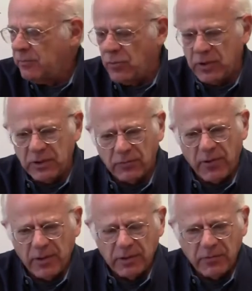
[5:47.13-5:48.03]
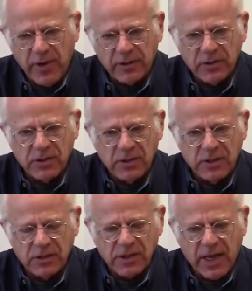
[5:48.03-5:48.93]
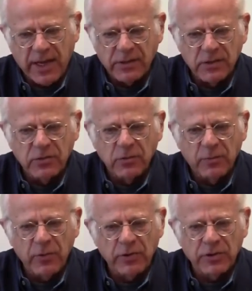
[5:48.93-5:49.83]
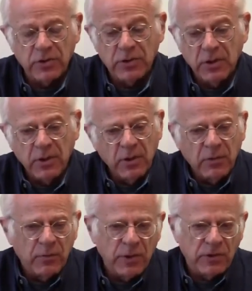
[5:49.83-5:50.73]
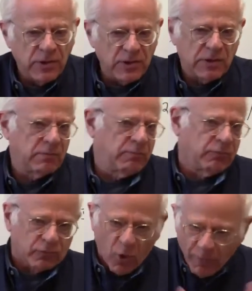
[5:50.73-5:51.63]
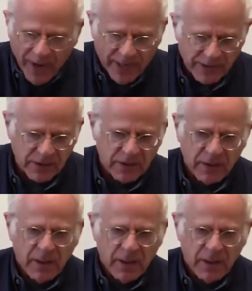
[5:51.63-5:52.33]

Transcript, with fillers: board of dir directors decides to purchase, which is robots.